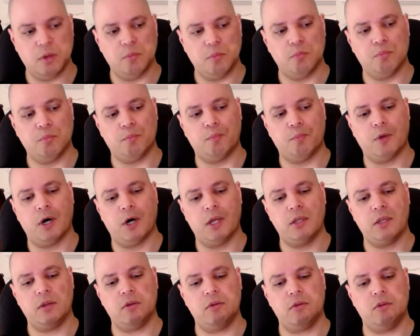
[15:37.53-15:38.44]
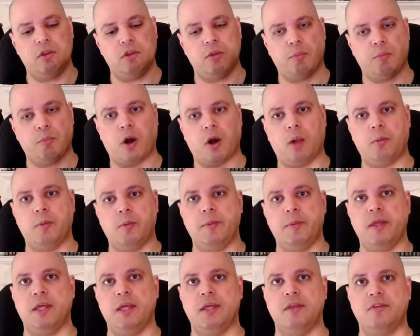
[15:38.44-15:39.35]
But the problem
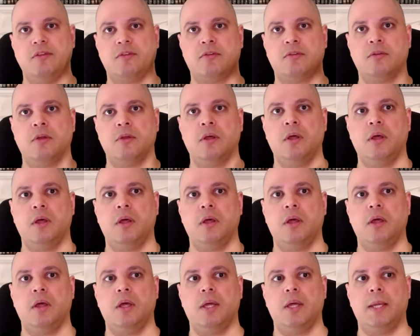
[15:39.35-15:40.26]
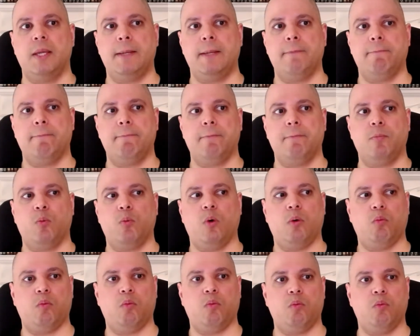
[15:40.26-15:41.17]
is,
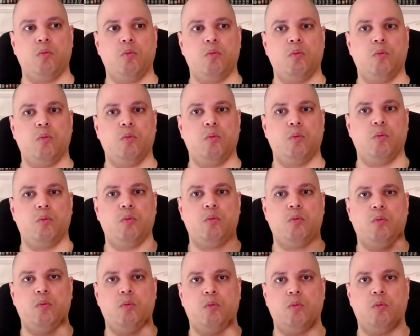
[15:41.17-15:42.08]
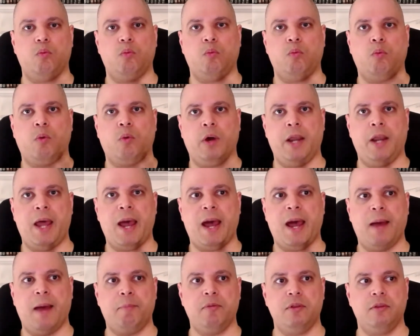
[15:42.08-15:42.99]
well, what
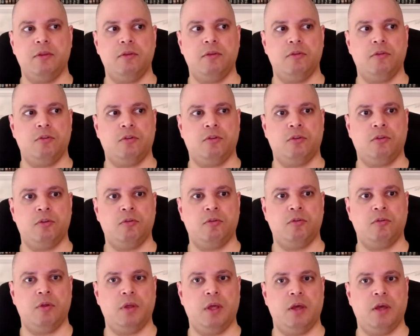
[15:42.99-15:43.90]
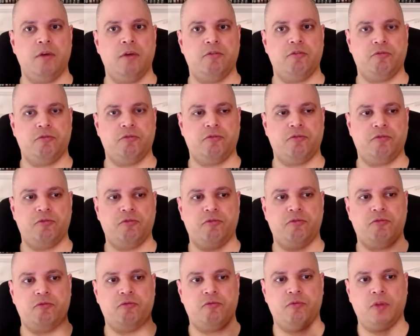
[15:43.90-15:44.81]
happens if,
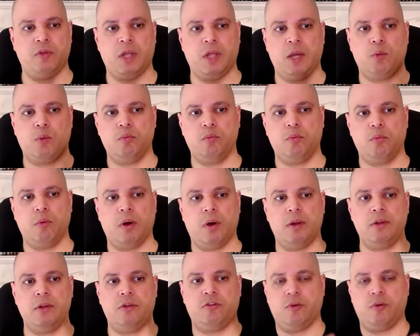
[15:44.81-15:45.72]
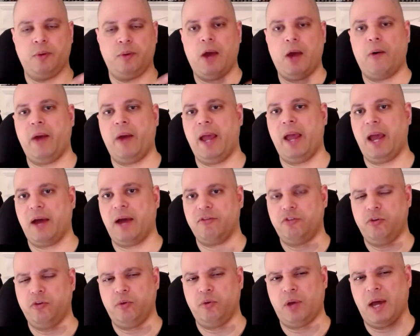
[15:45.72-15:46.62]
like, so now I have
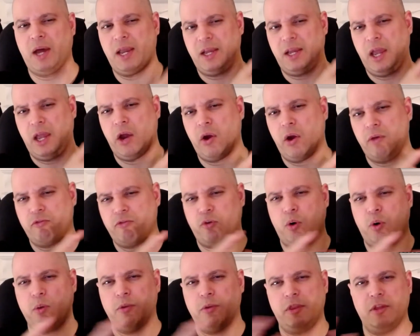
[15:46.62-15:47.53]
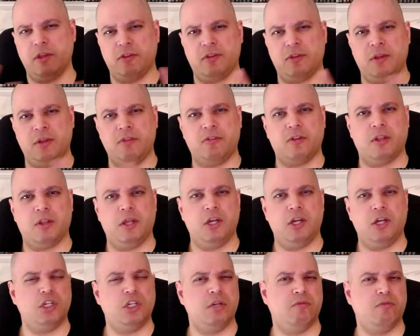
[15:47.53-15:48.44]
to kind of carry forward this
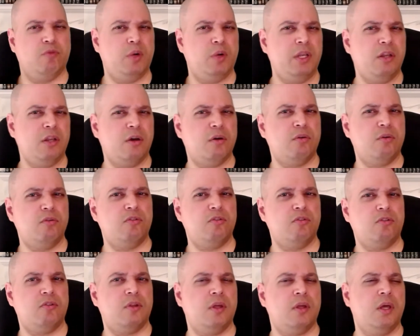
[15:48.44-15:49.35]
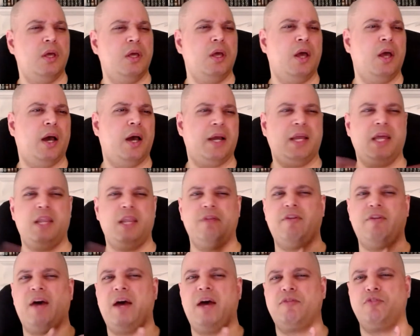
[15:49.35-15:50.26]
installation of Windows. I kind of
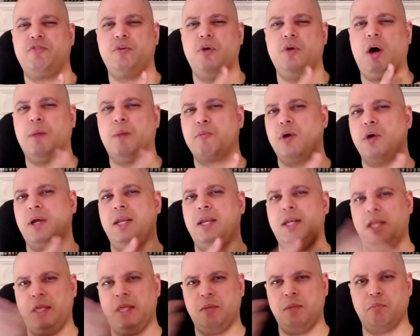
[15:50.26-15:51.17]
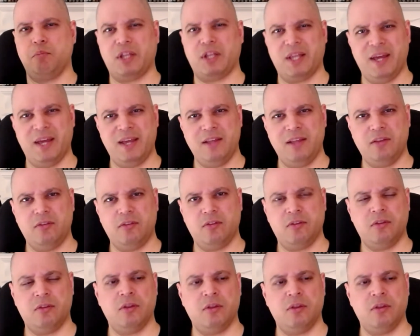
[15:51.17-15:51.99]
have to upgrade it in place.